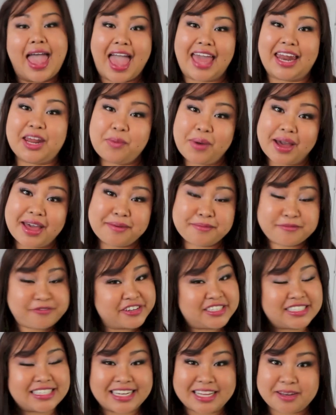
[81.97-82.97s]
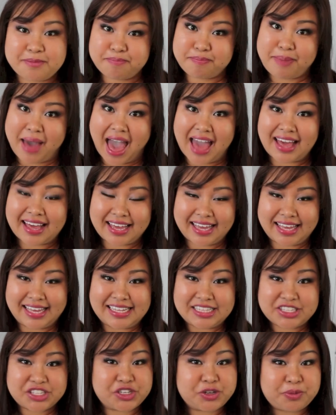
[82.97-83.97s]
Anyway, I'm officially back
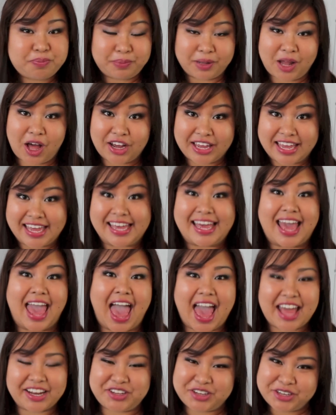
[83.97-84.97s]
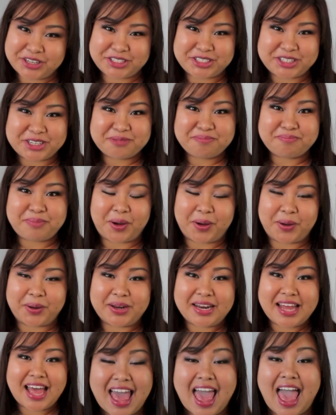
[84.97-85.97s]
into blogging and YouTube
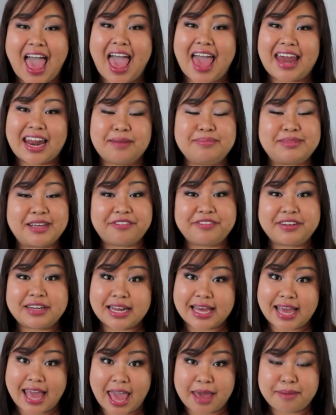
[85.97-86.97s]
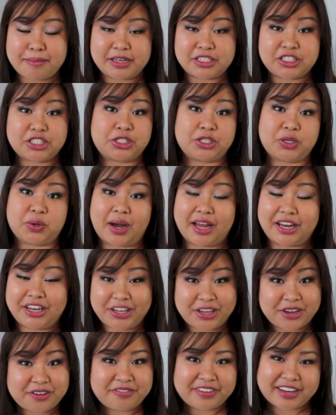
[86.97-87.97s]
mode, and I'm definitely aiming to do a
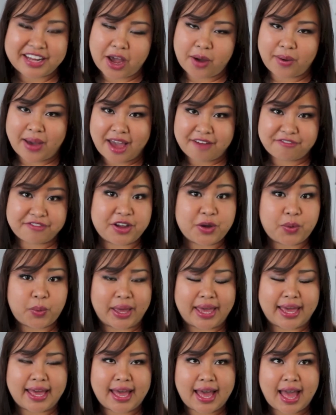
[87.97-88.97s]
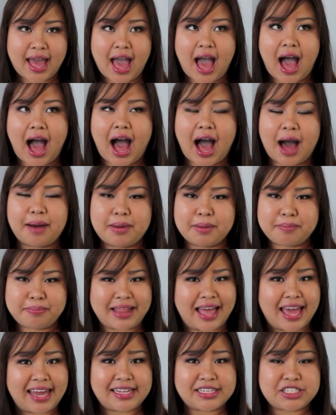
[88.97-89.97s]
new video every week. I'm
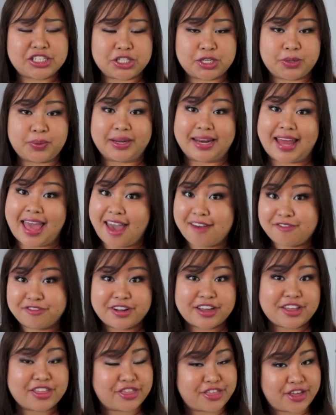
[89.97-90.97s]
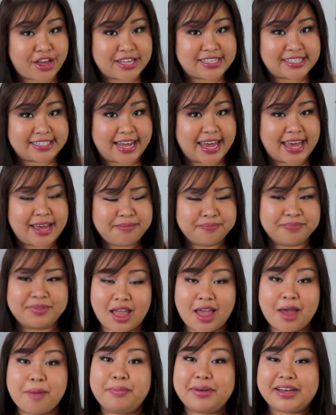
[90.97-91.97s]
planning to do it every Thursday
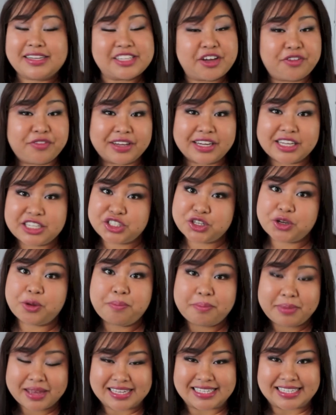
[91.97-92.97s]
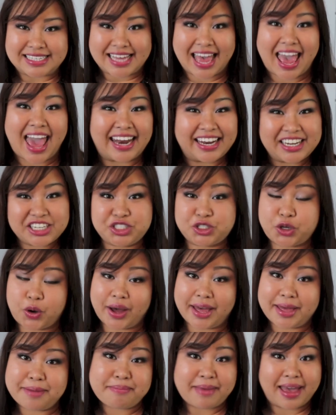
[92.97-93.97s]
because I really do miss and
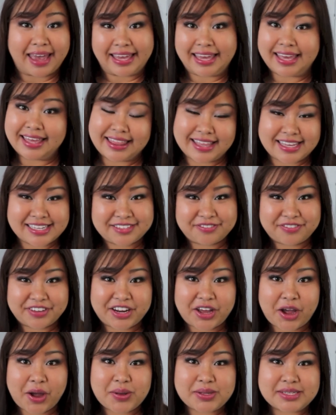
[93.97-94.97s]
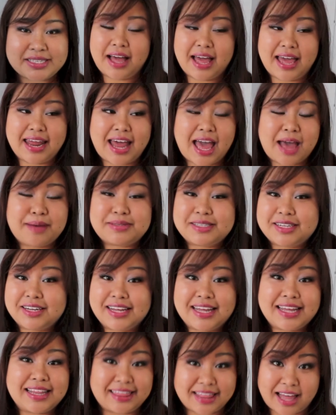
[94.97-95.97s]
enjoy making these videos, and I
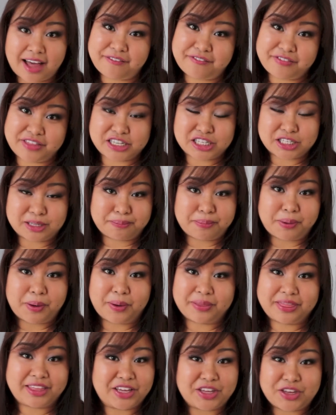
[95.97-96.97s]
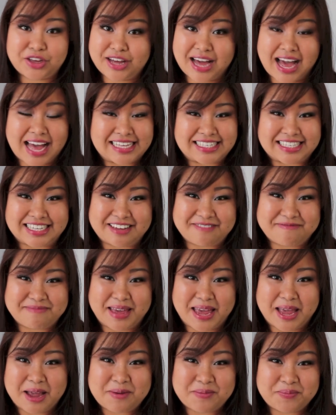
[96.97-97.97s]
absolutely love the support that you guys give
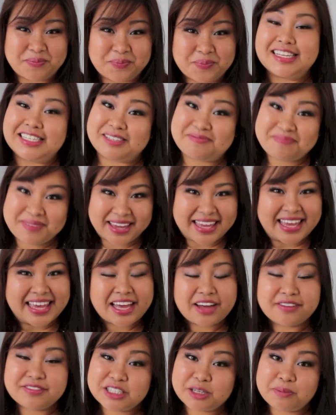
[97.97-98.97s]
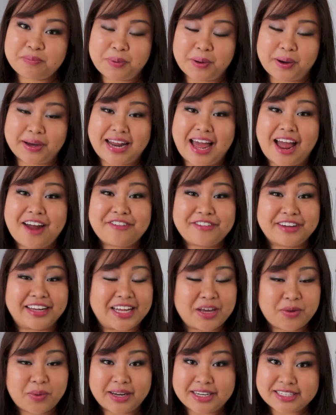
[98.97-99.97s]
me. Speaking of support, I
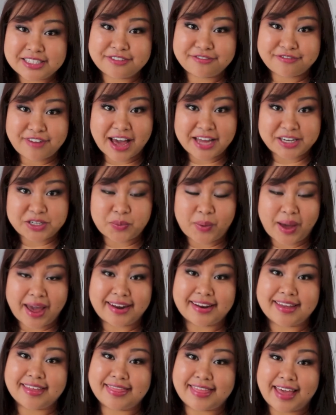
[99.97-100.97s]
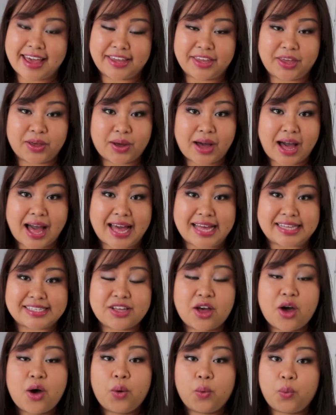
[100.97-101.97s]
really wanted to find a way to thank you
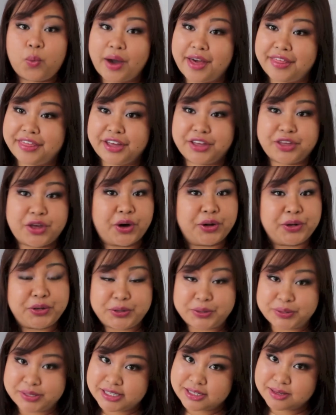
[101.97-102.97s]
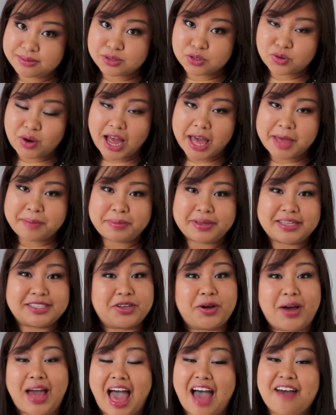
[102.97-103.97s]
guys, whether you're new
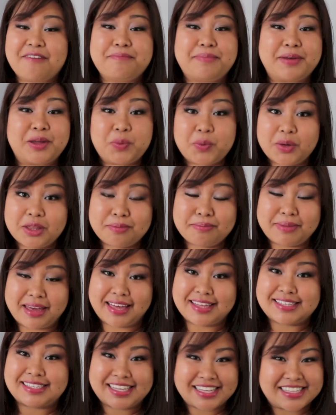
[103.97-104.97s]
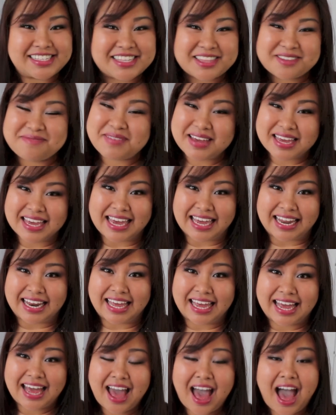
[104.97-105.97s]
subscribers or have been with me since the
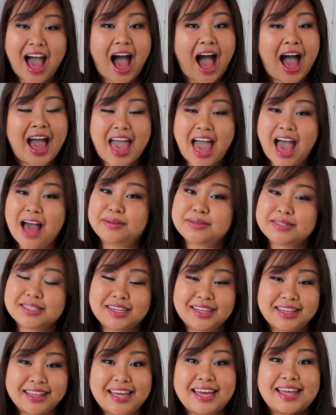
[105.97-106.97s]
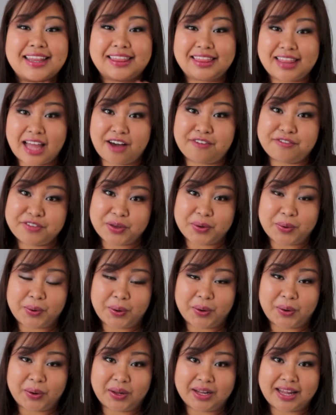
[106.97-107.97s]
beginning. I absolutely love you
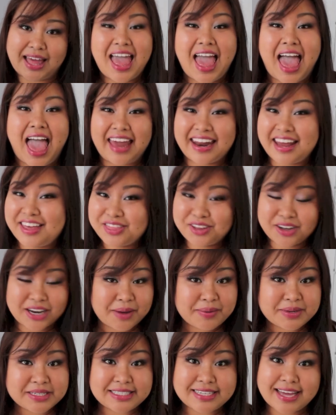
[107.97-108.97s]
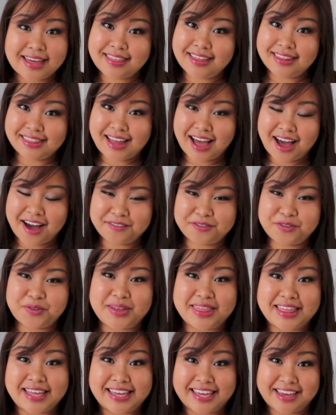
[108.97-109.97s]
all, and I thought I would share the love
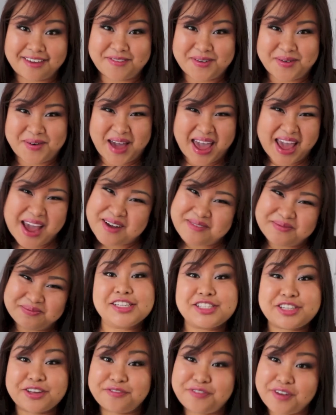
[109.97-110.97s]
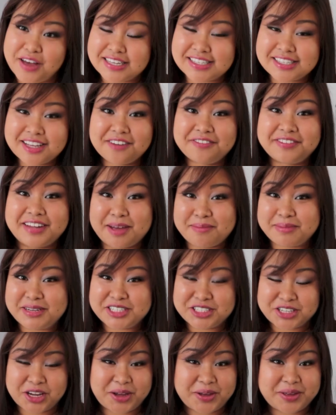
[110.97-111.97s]
with a giveaway. So first off, let
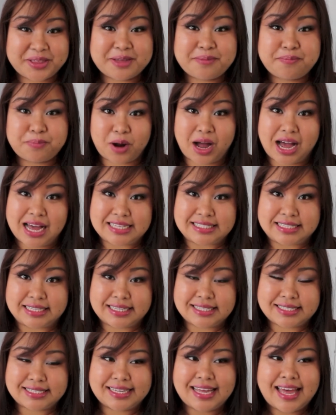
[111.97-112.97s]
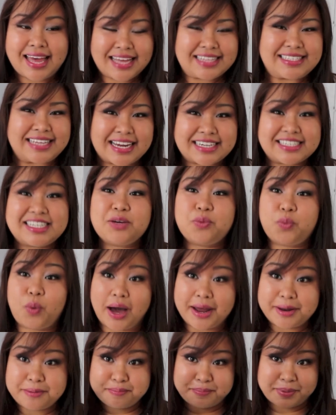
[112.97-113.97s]
me show you the prizes. It's actually
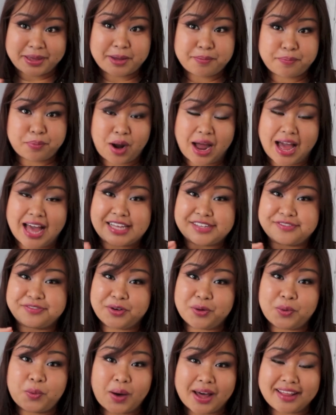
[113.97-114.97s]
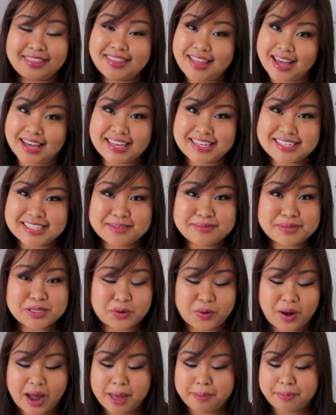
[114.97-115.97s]
one big prize for one lucky
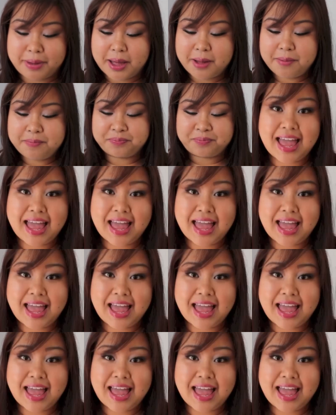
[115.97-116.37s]
subscriber.